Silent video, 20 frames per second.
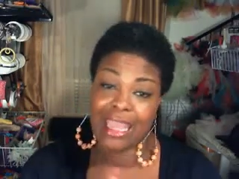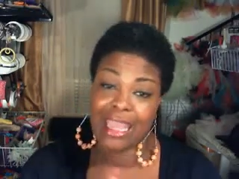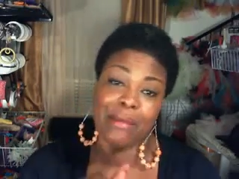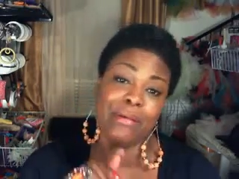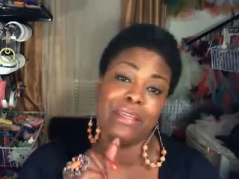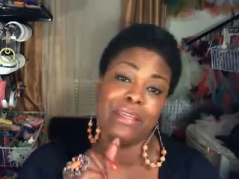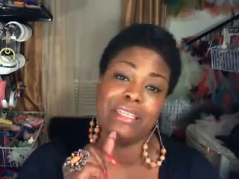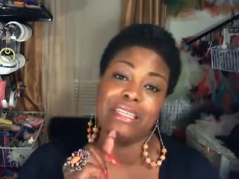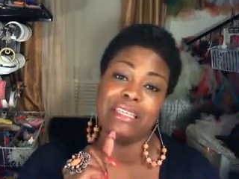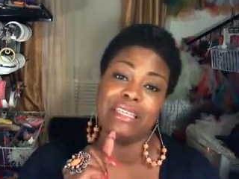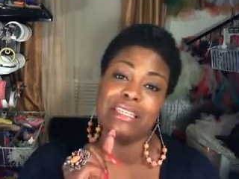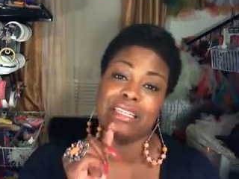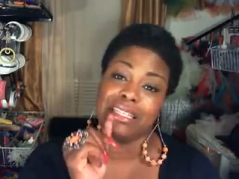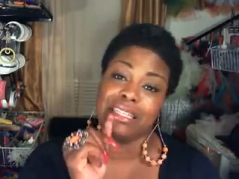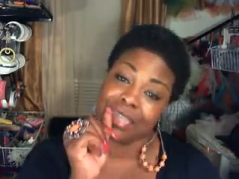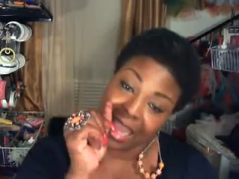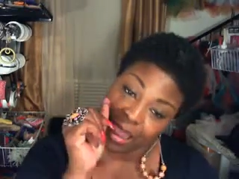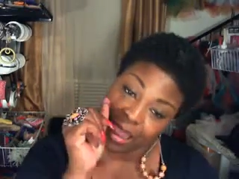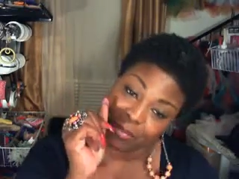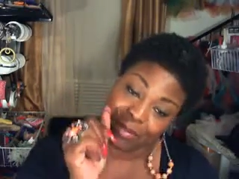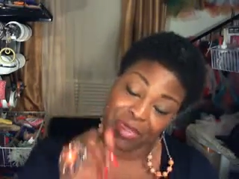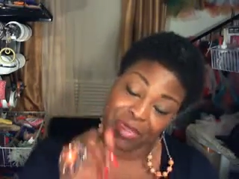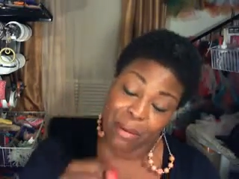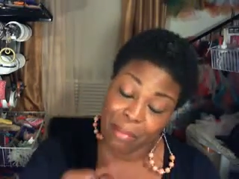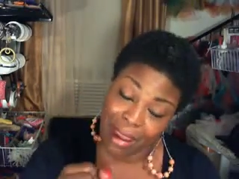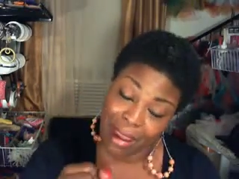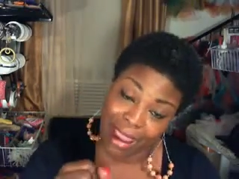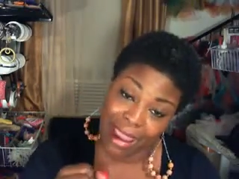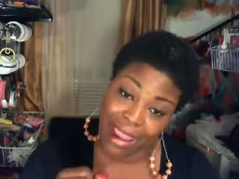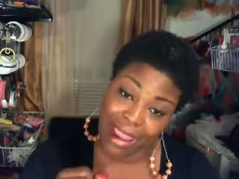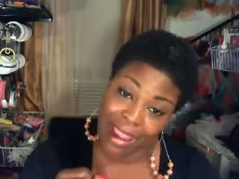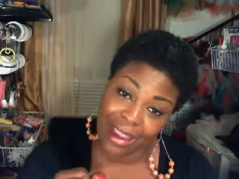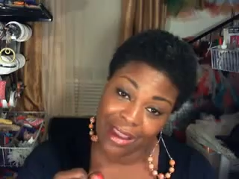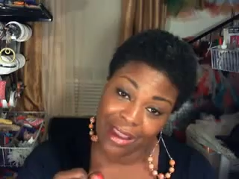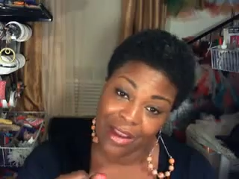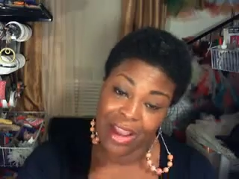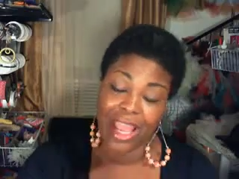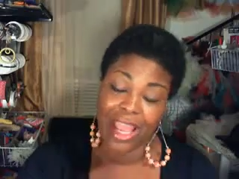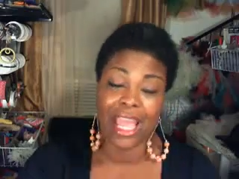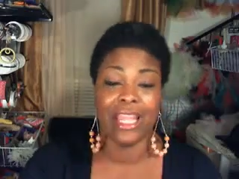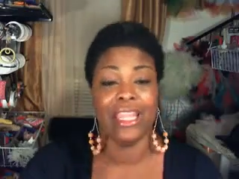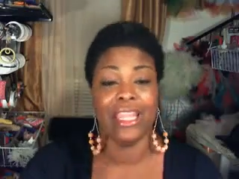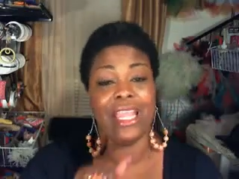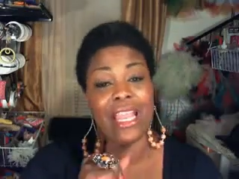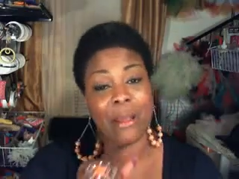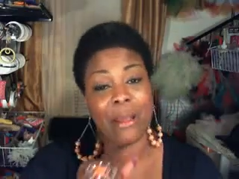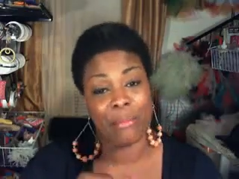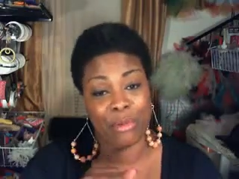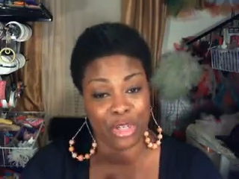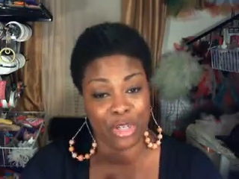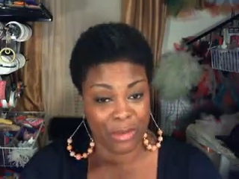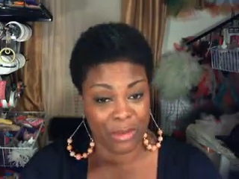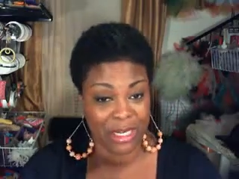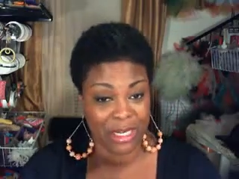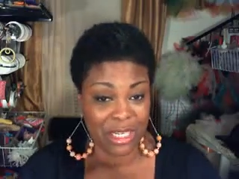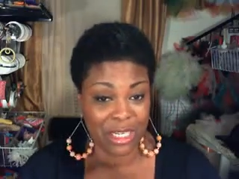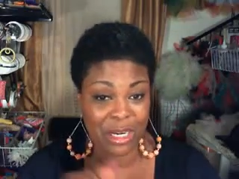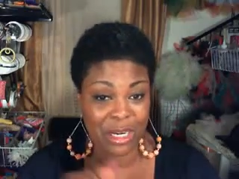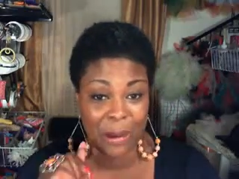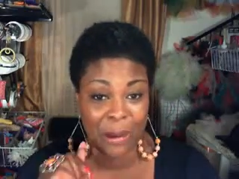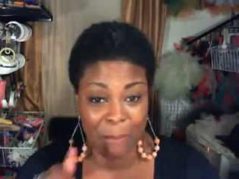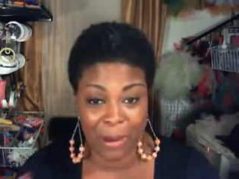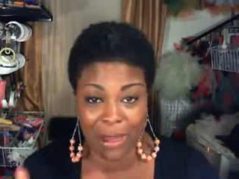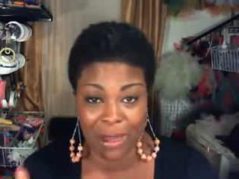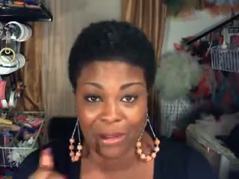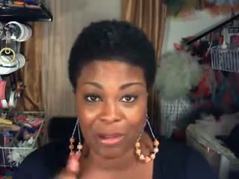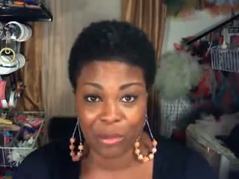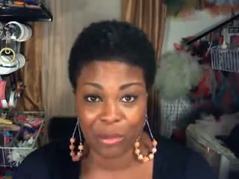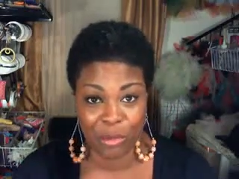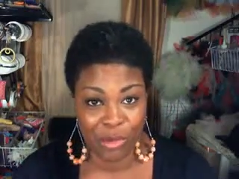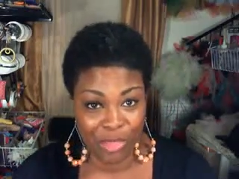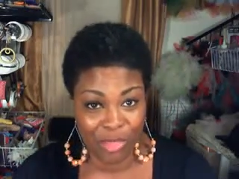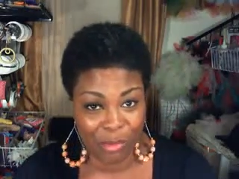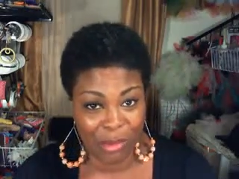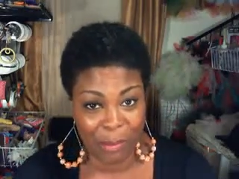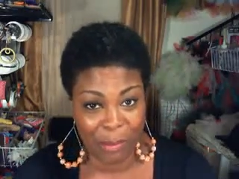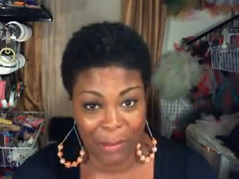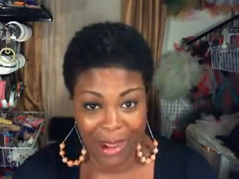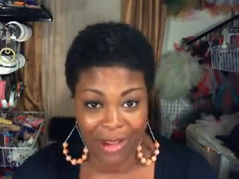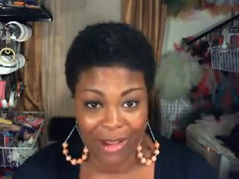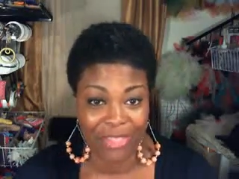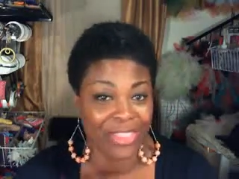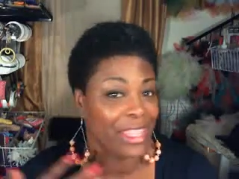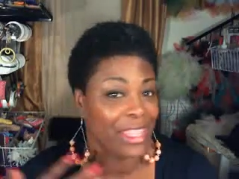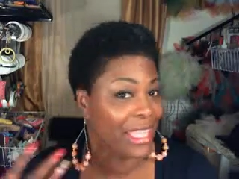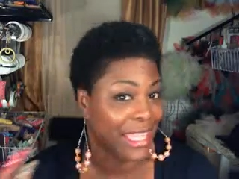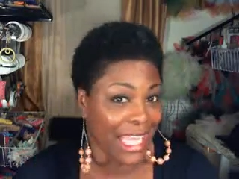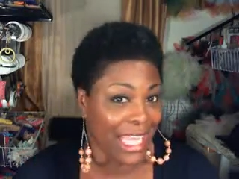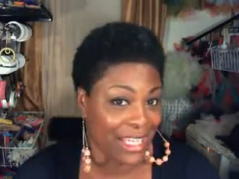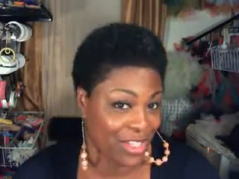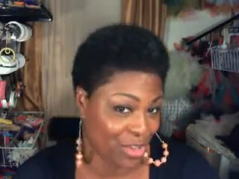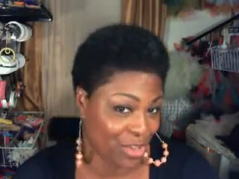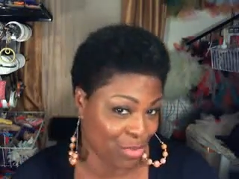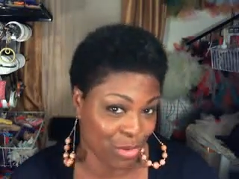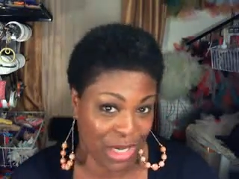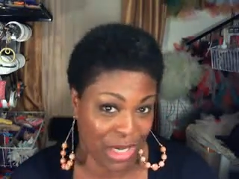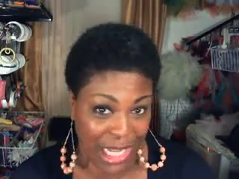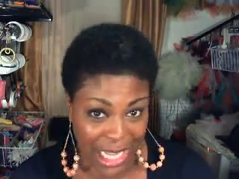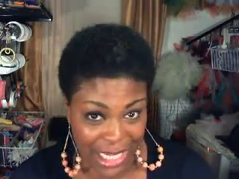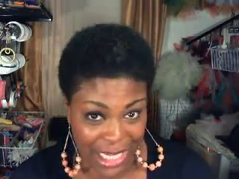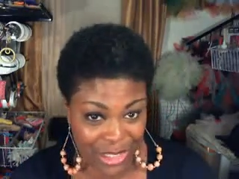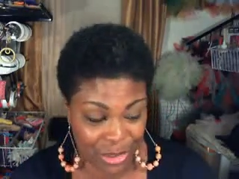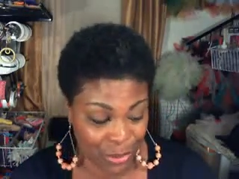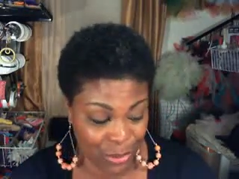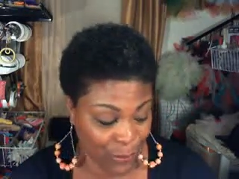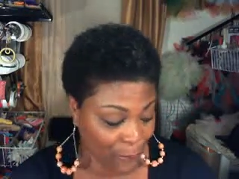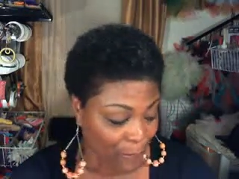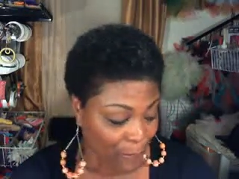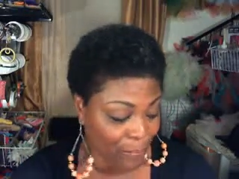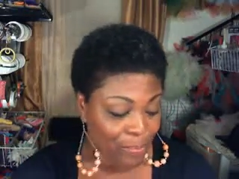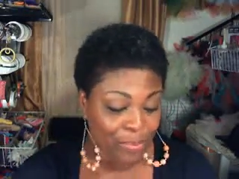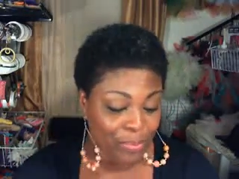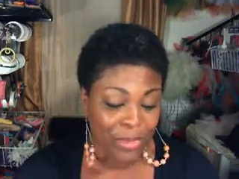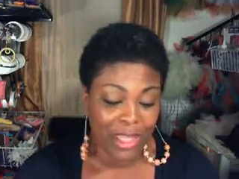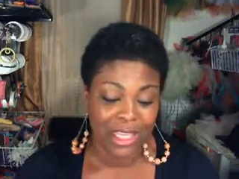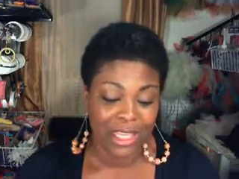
ABCs in the top and the back, and then I brush my tongue and the roof of my mouth. That's just what I do.